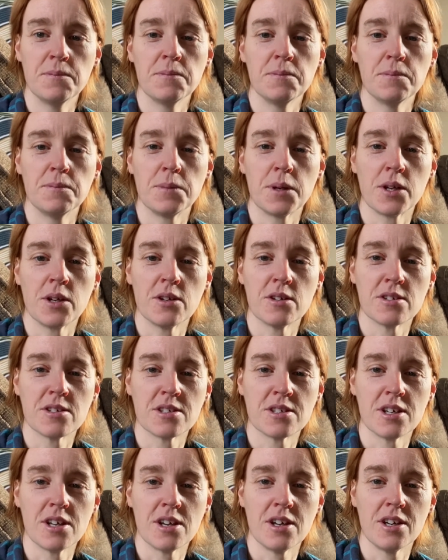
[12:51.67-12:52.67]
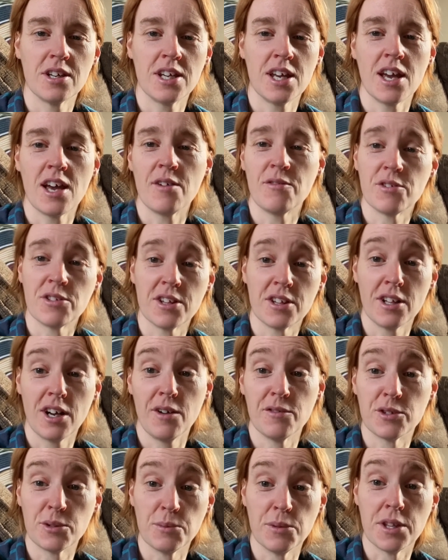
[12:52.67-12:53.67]
because yeah, everything that I've
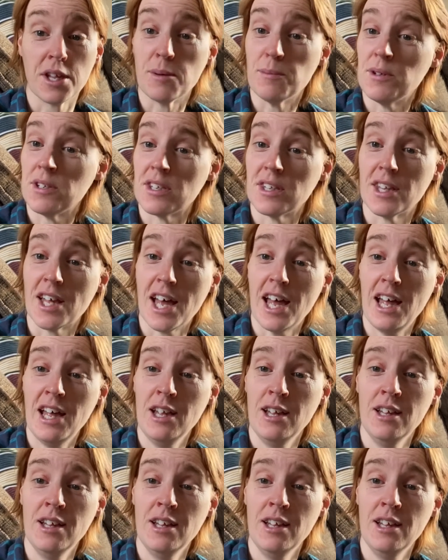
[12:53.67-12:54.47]
done with him is in there.